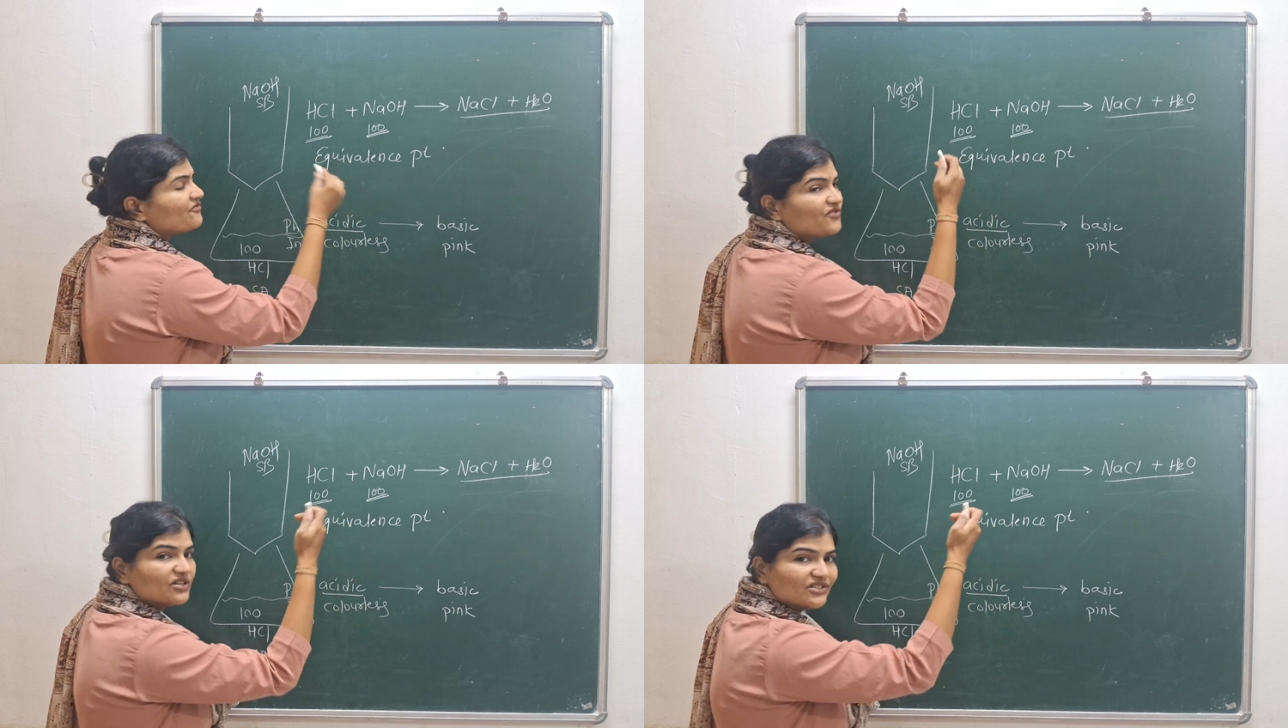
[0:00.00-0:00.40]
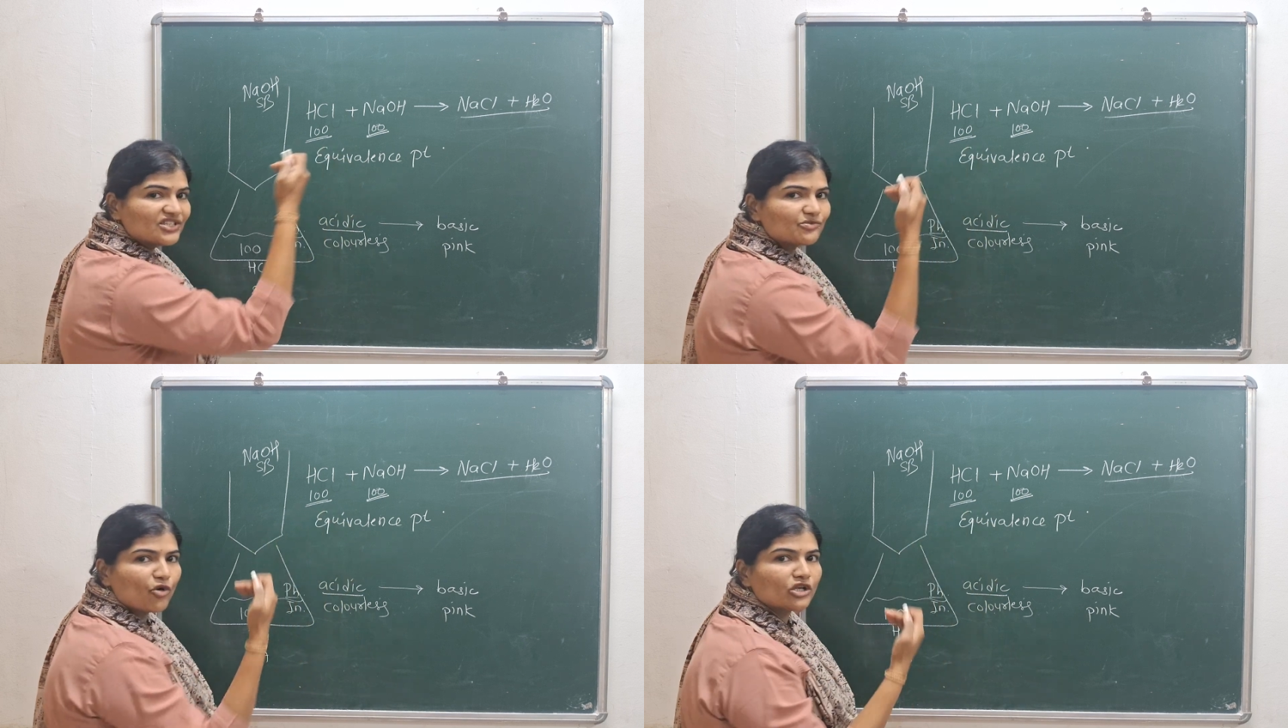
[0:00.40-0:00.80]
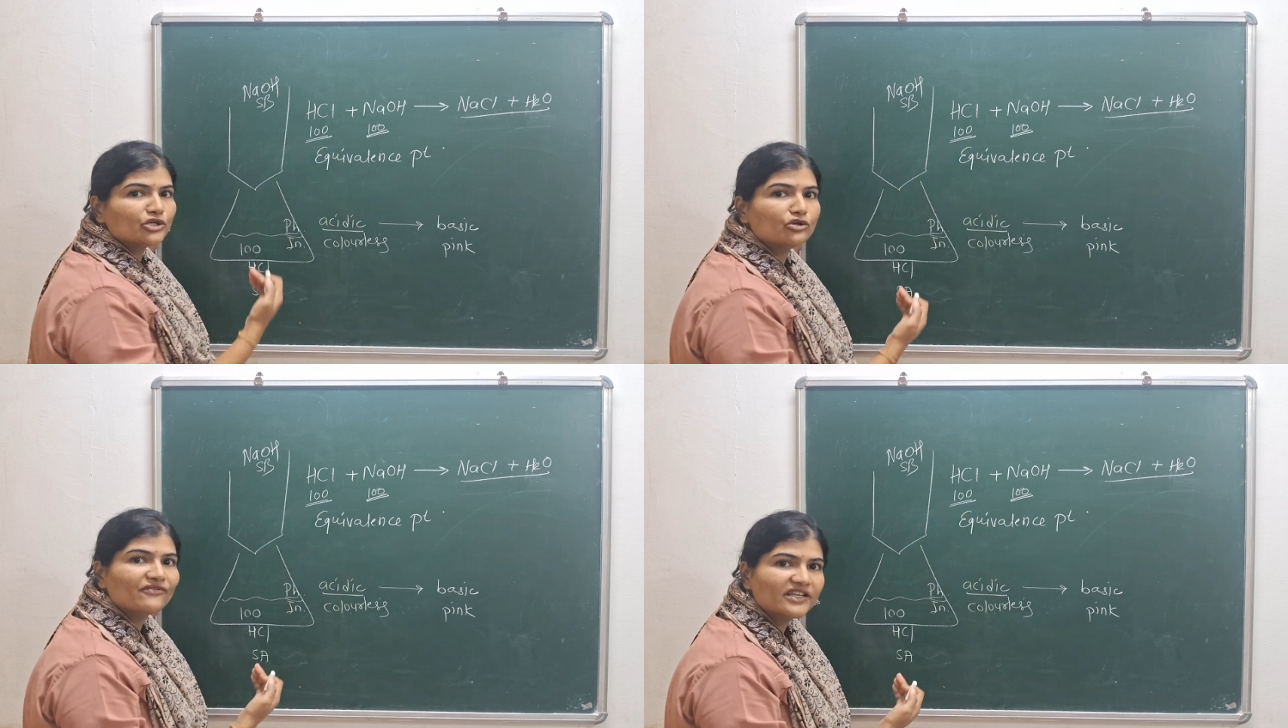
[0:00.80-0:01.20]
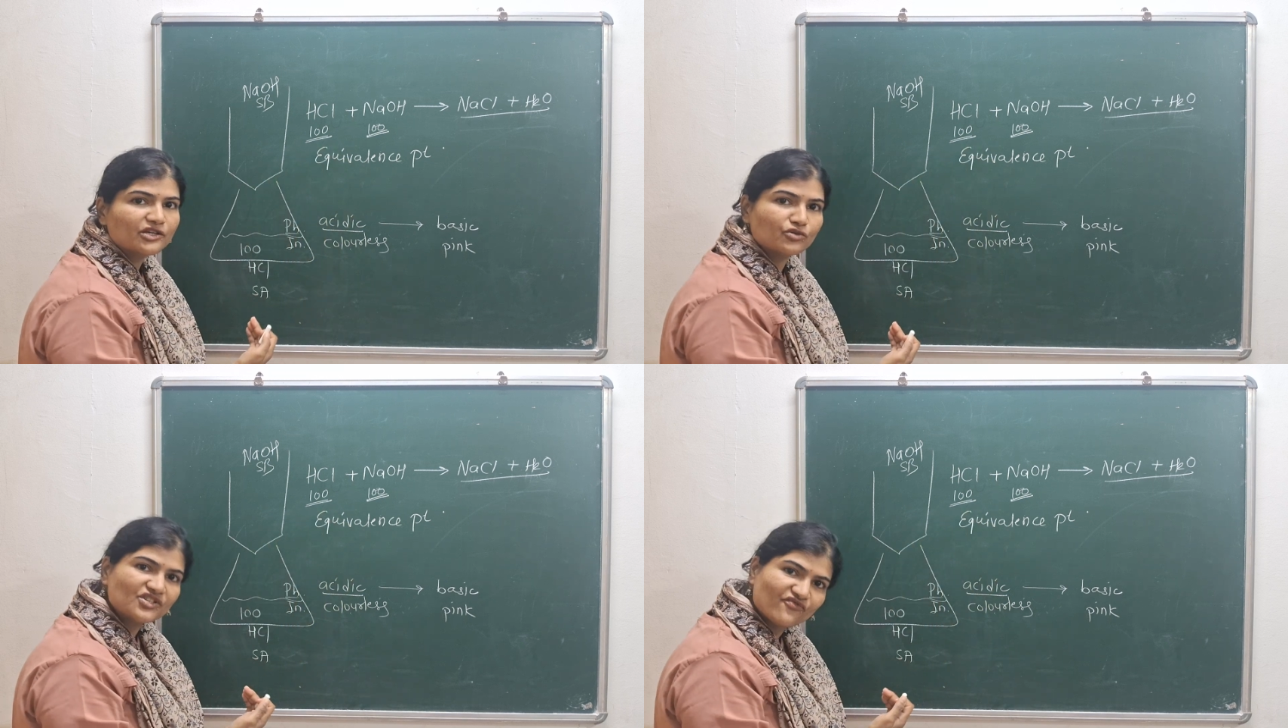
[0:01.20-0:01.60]
first molecule of
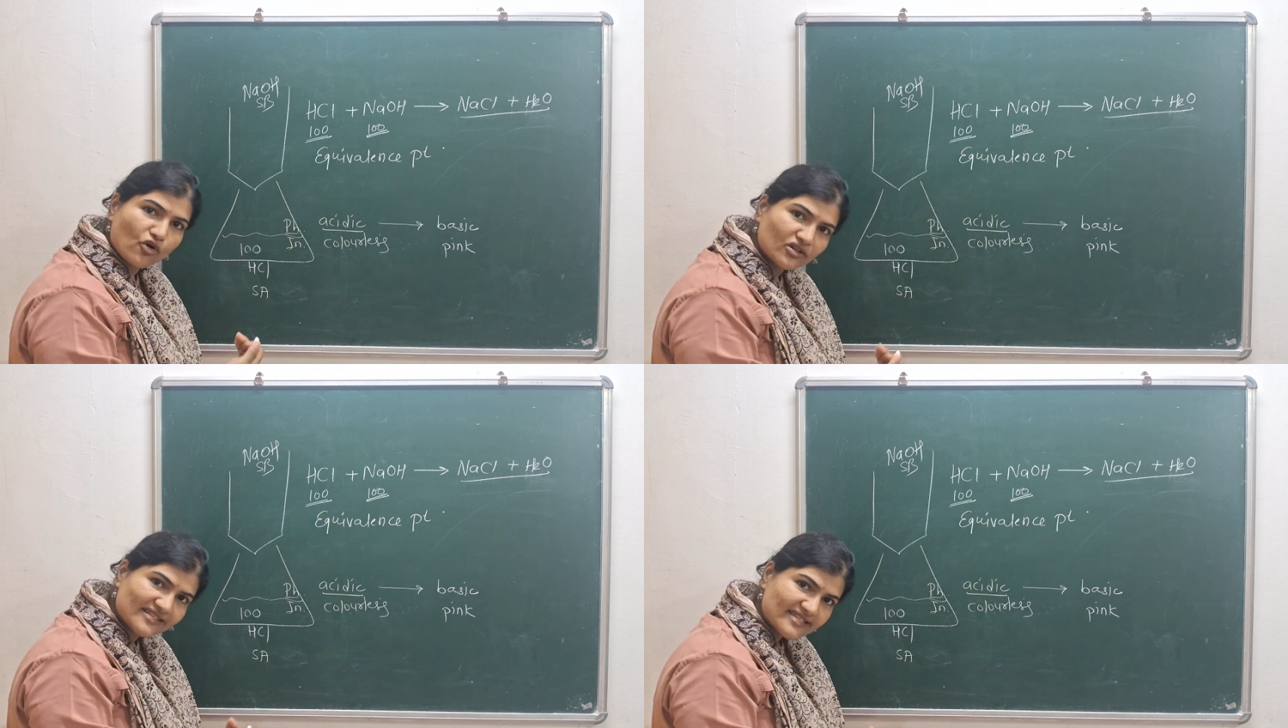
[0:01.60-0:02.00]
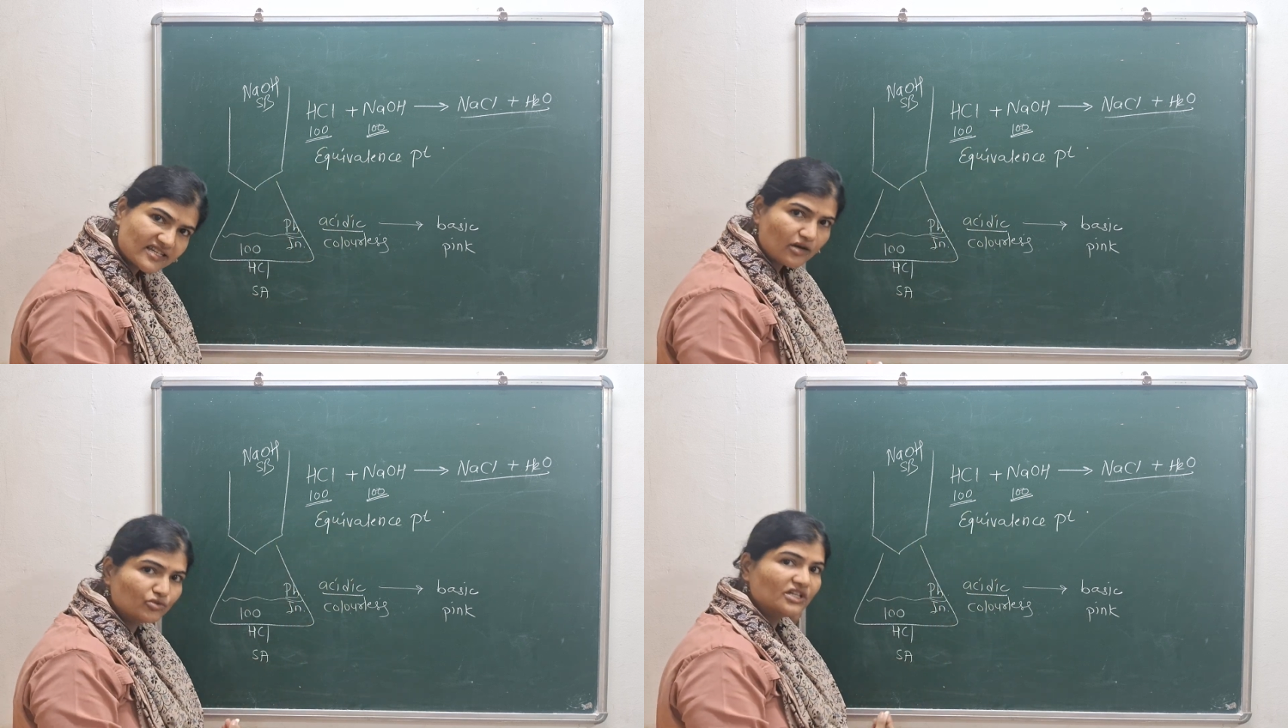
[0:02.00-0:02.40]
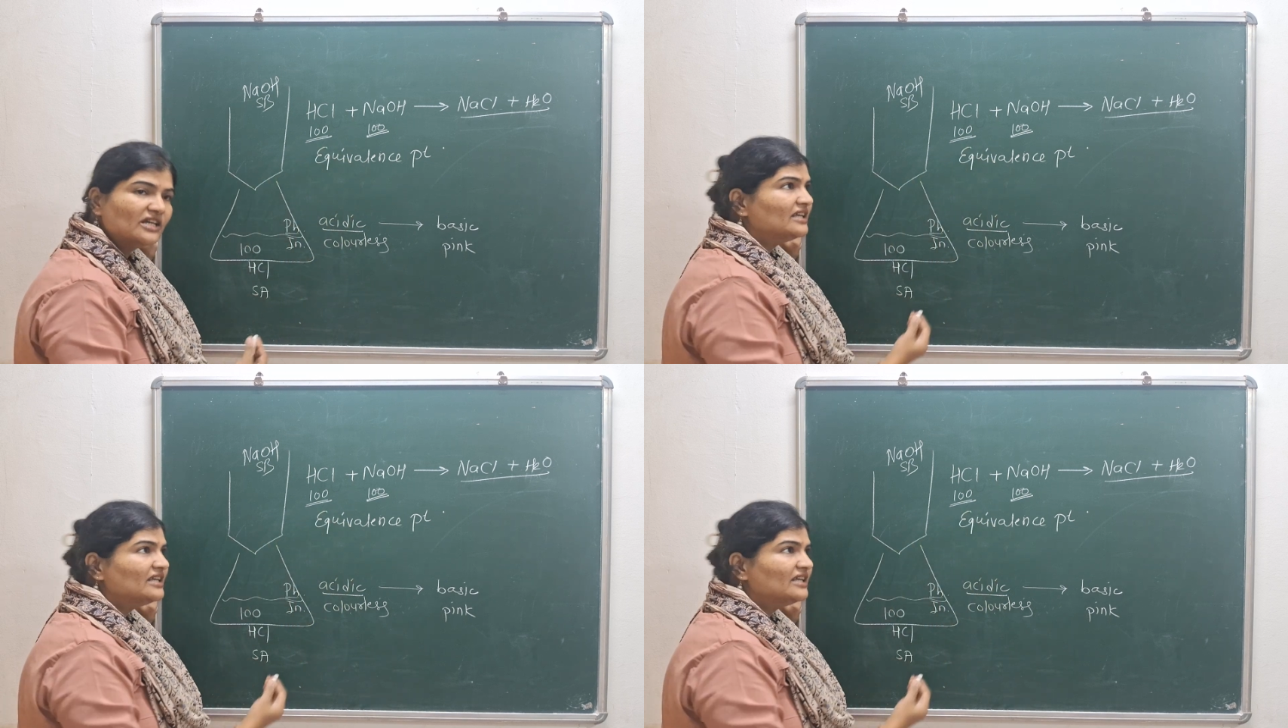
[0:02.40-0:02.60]
NaOH falls down,